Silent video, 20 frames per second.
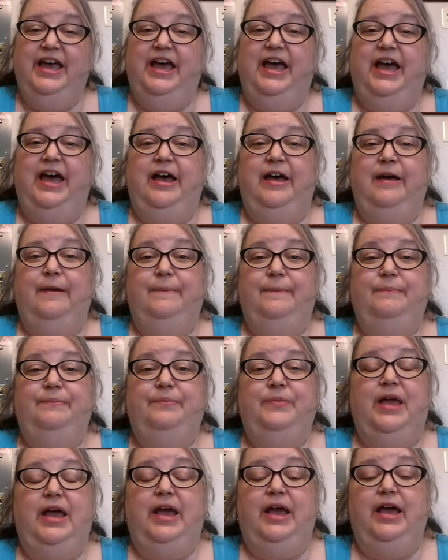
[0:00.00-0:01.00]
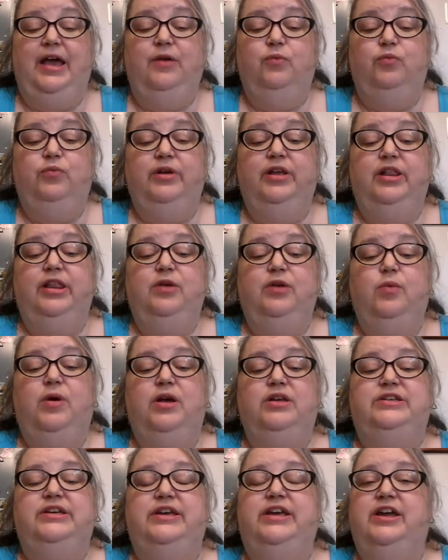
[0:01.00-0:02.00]
I really
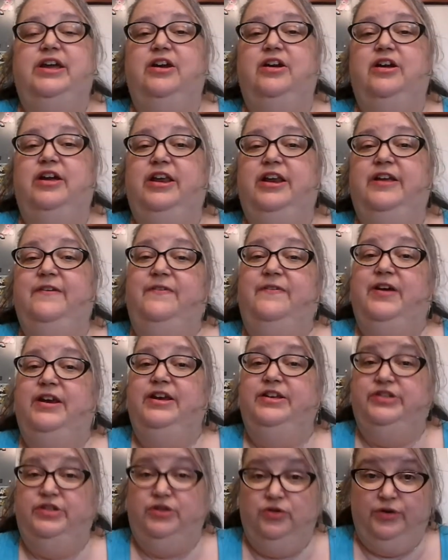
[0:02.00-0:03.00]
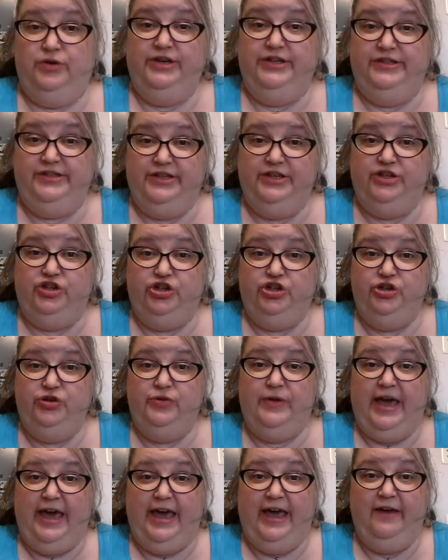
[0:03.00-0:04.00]
want to hear any funny stories that
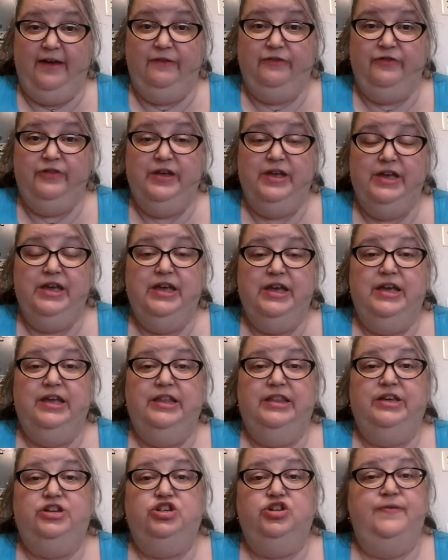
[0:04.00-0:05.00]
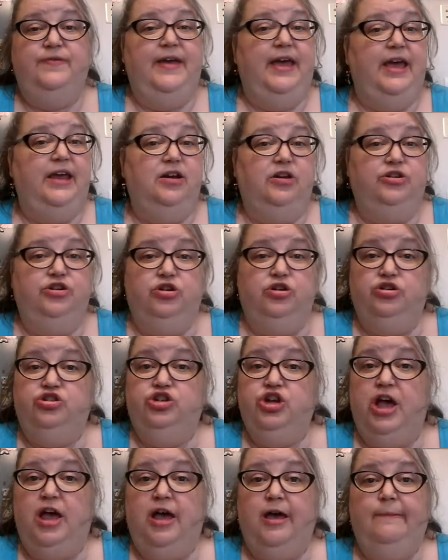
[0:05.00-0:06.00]
you've had on your
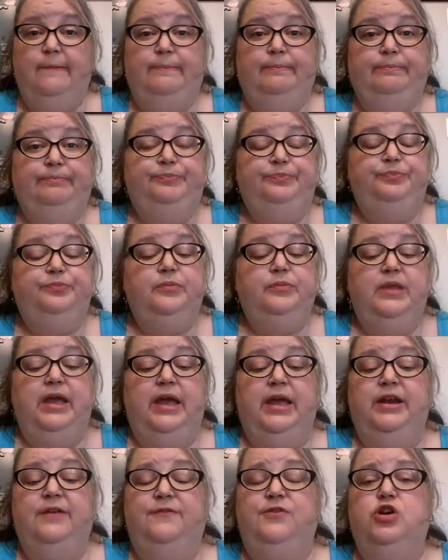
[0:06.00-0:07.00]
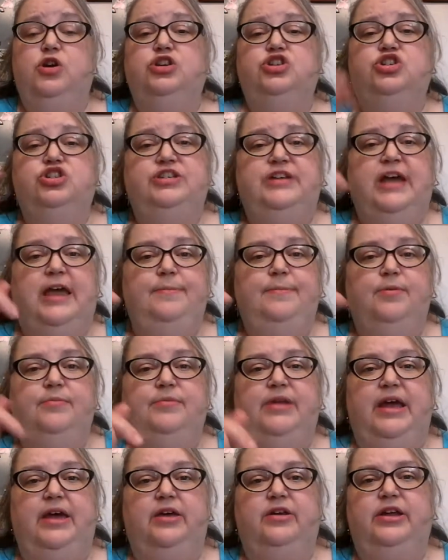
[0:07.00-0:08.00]
job. And if you could just type them
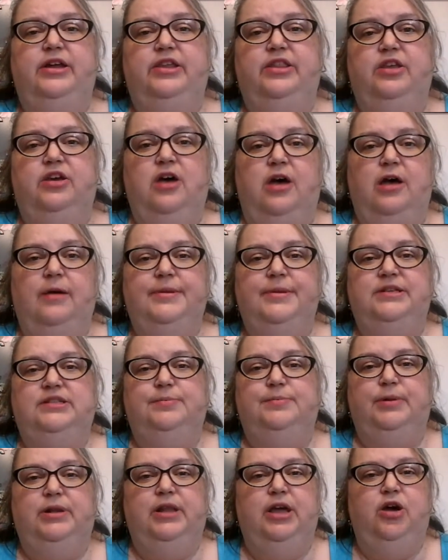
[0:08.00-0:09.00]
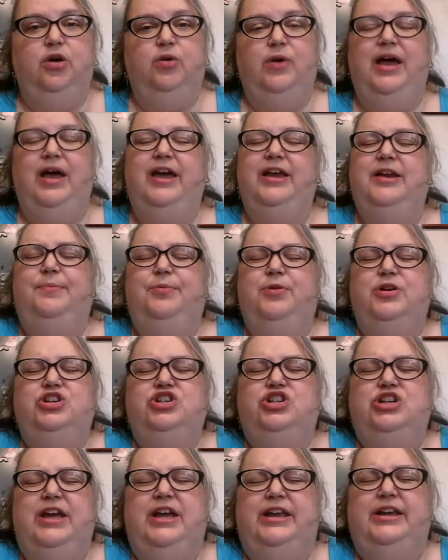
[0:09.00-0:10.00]
down in the comments below, I'd
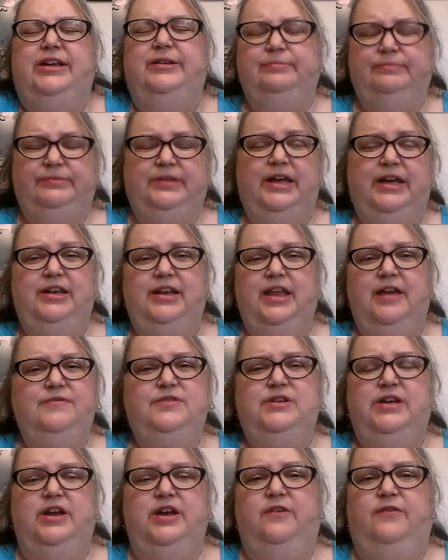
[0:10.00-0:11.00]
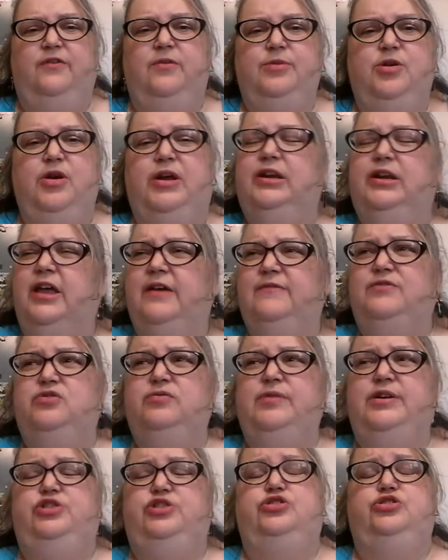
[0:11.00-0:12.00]
appreciate it. I'd love to hear from you. I'd love to
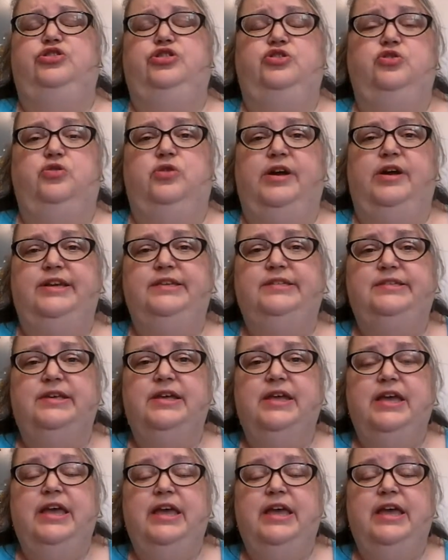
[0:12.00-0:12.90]
read your stories.